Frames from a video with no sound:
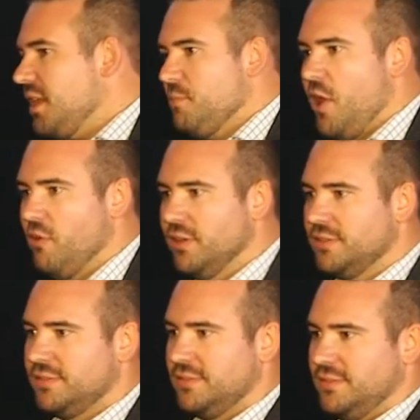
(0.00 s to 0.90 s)
Am I over?
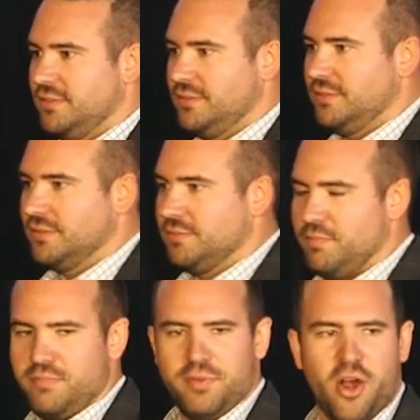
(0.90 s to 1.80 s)

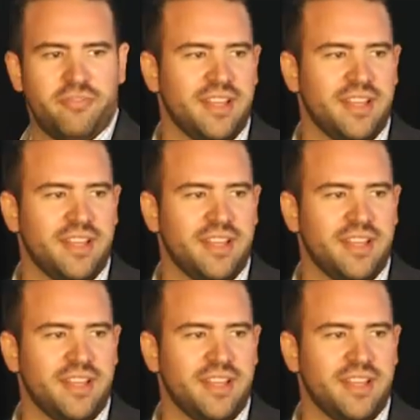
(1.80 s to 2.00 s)
Perfect.